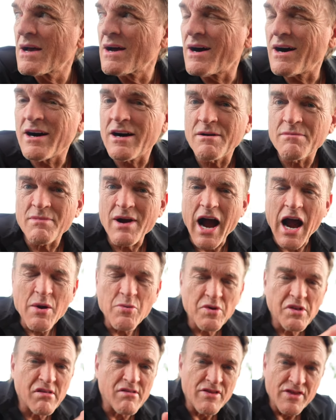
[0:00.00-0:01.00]
I
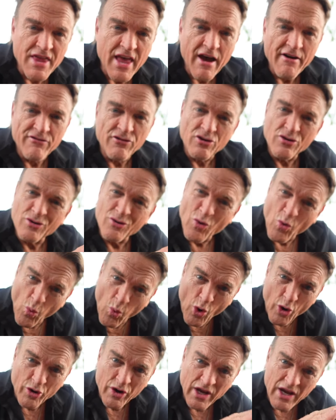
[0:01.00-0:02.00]
was never
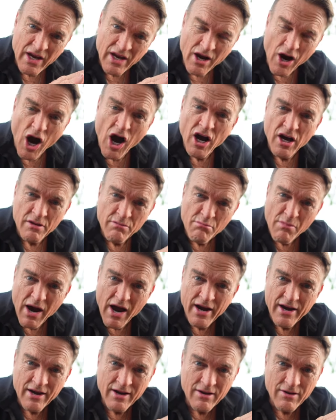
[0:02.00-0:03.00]
working on
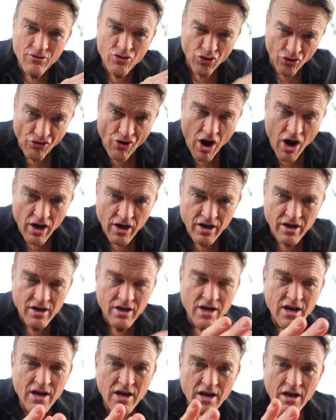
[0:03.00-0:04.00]
my truck
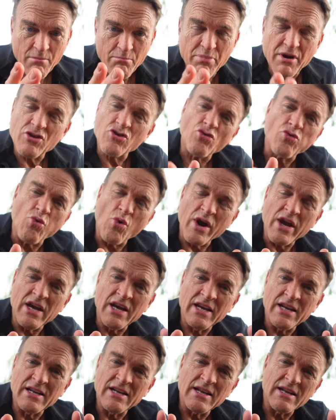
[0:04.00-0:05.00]

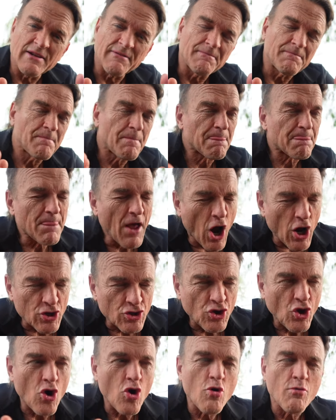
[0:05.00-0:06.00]
between
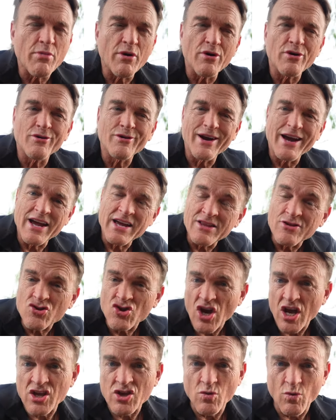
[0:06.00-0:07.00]
October and
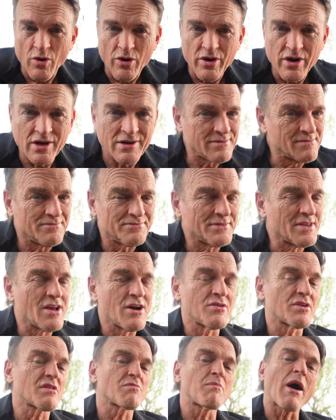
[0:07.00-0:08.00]
January.
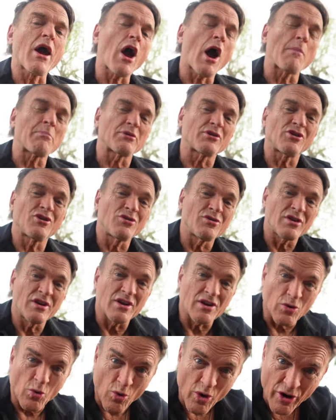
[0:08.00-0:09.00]
No, it's my opportunity
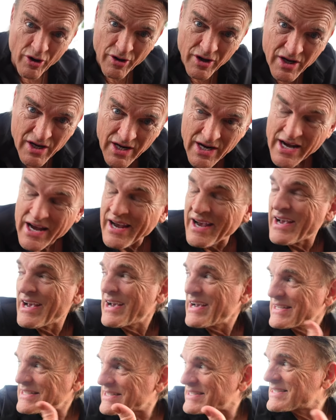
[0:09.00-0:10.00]
to work.
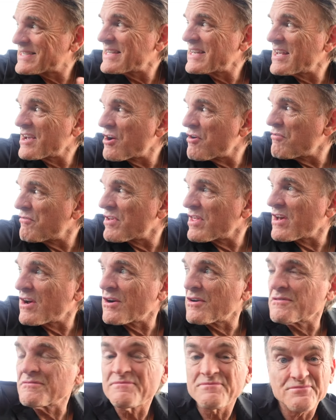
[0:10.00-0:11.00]
It's sitting over
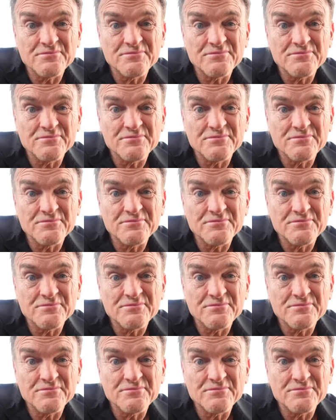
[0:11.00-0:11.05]
there.